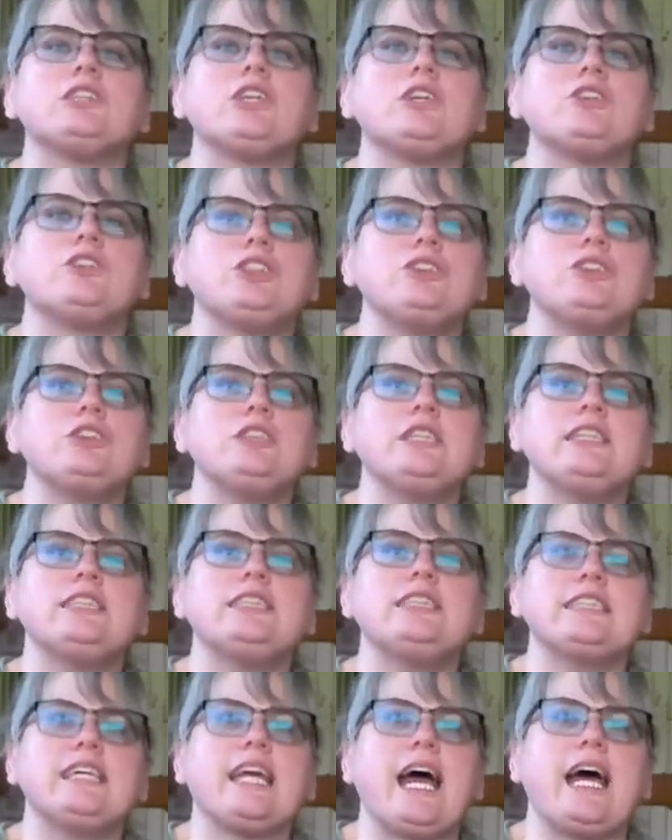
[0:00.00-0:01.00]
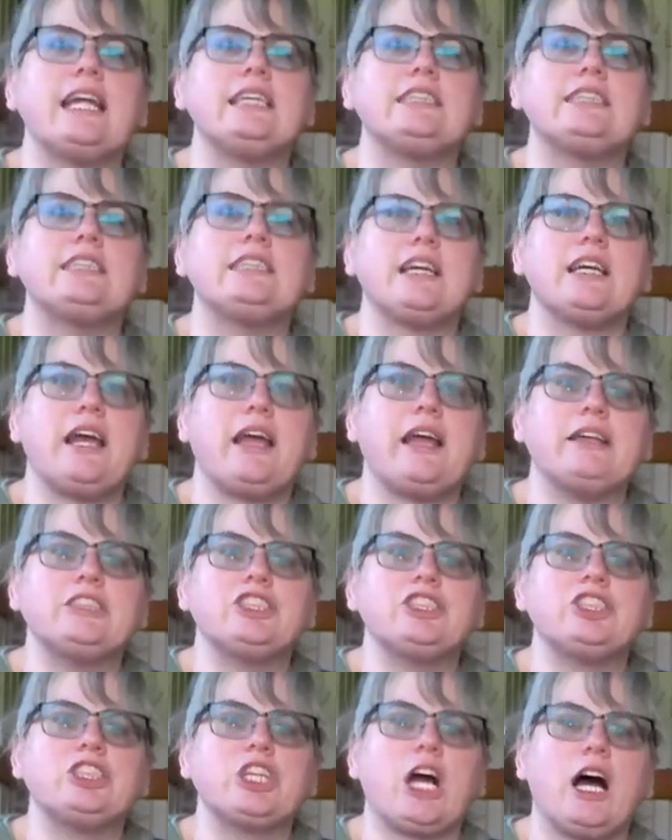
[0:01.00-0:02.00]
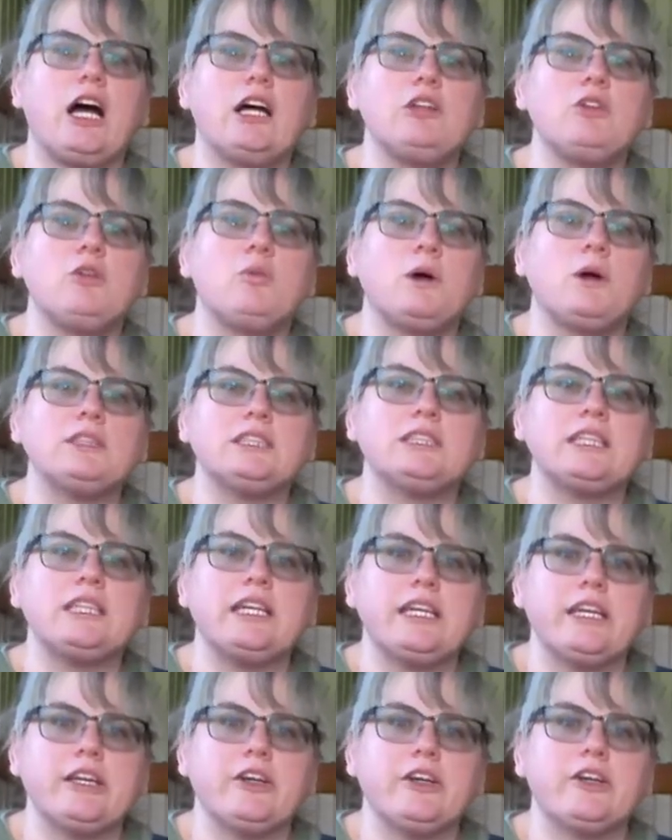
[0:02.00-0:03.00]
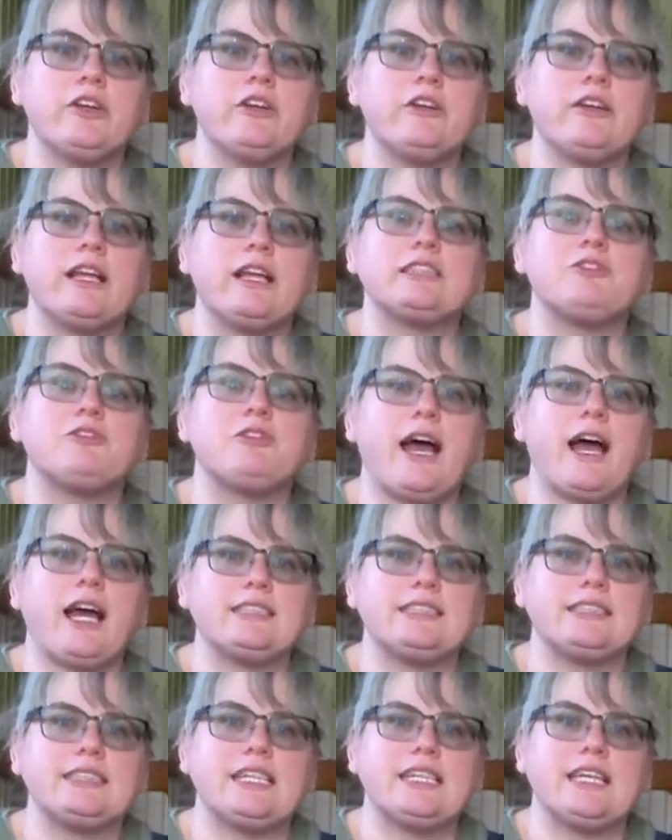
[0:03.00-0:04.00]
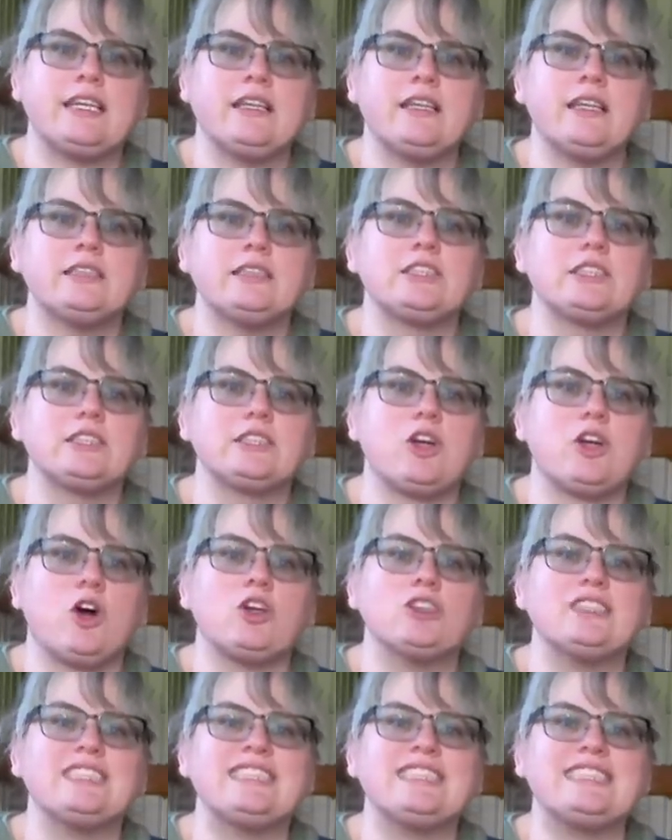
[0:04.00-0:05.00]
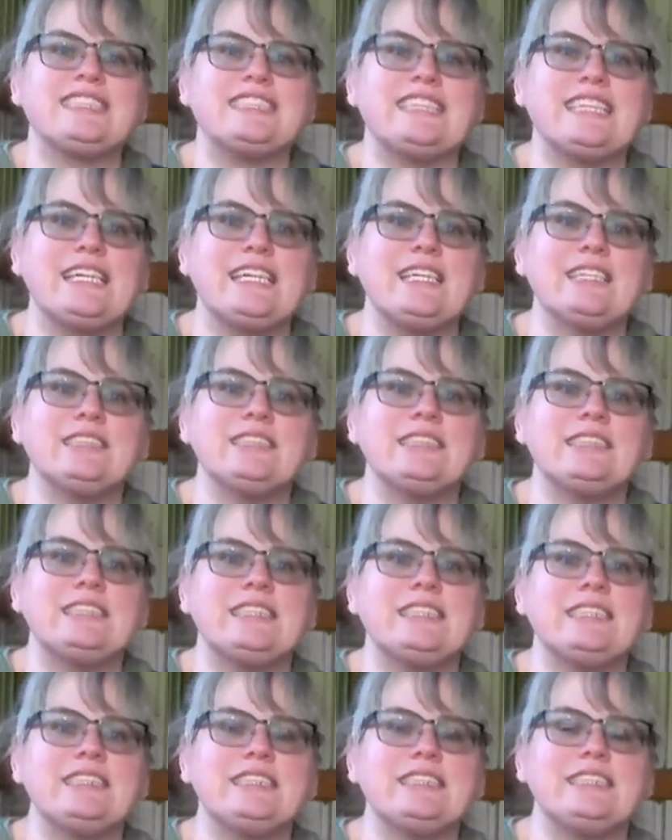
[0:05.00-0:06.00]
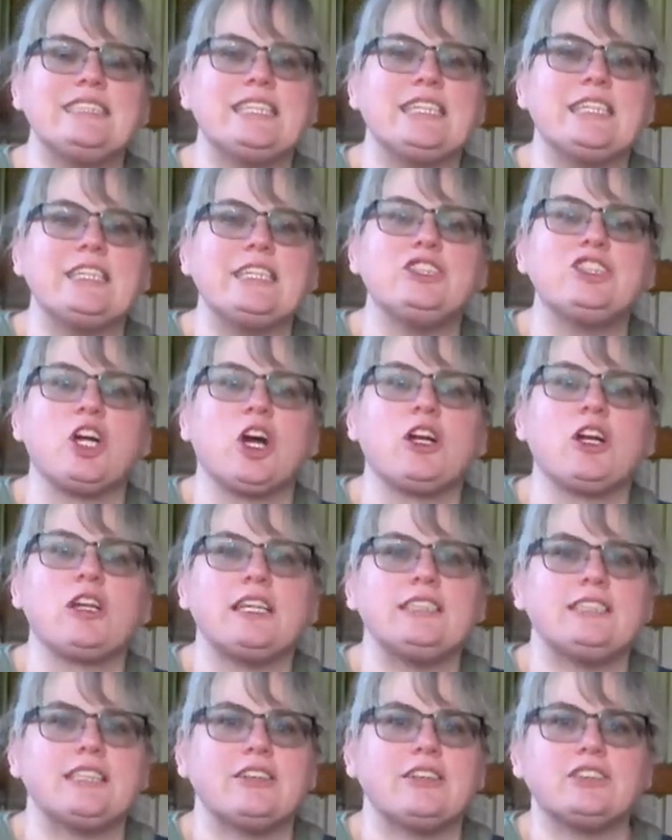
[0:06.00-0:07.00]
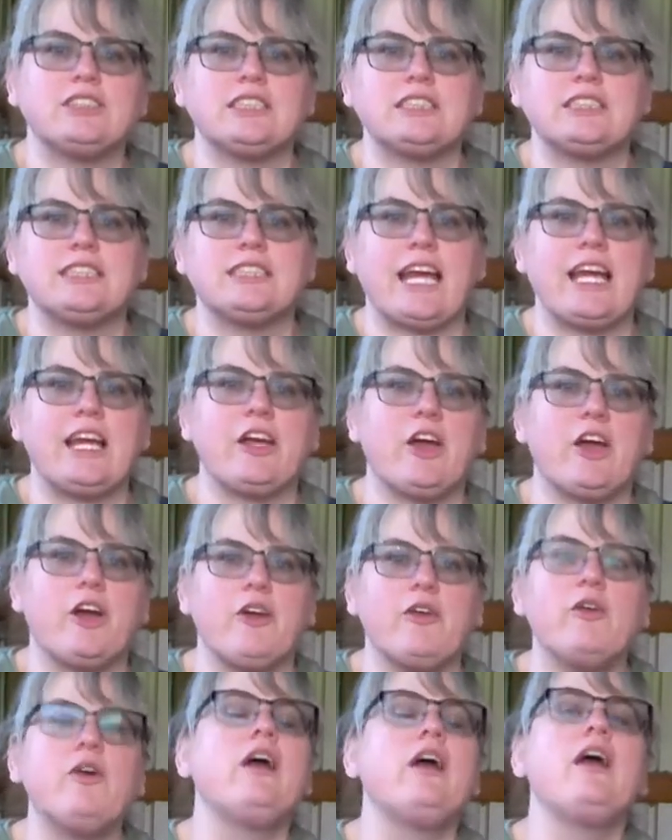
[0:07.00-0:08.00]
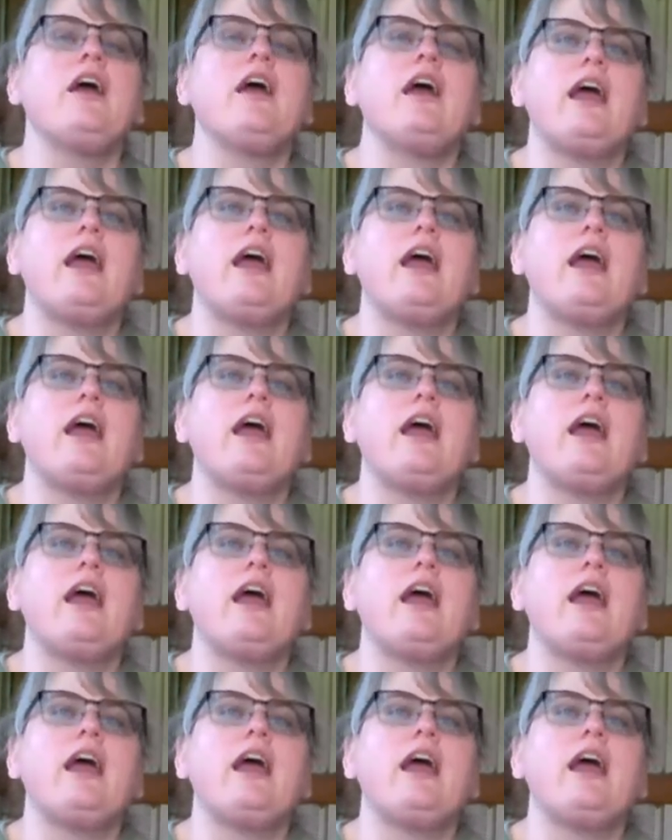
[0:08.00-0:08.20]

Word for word: also do need to get a shot once a year. That's a vaccine. It's called CDT, Charlie Delta Tango.